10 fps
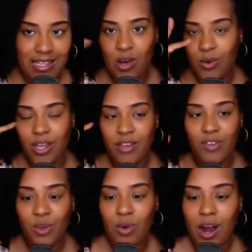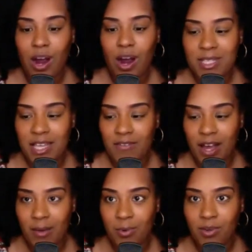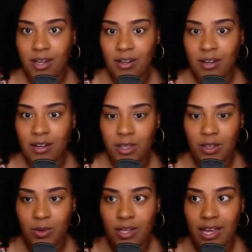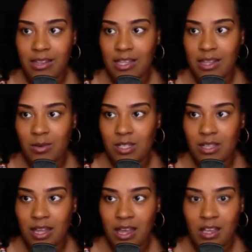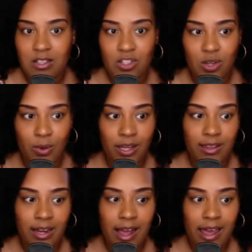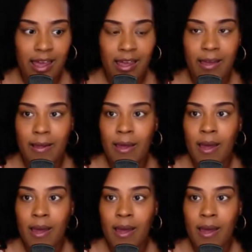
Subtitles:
So if you are, let me see if I can pull it up really quick. I think that was the last screen that I had.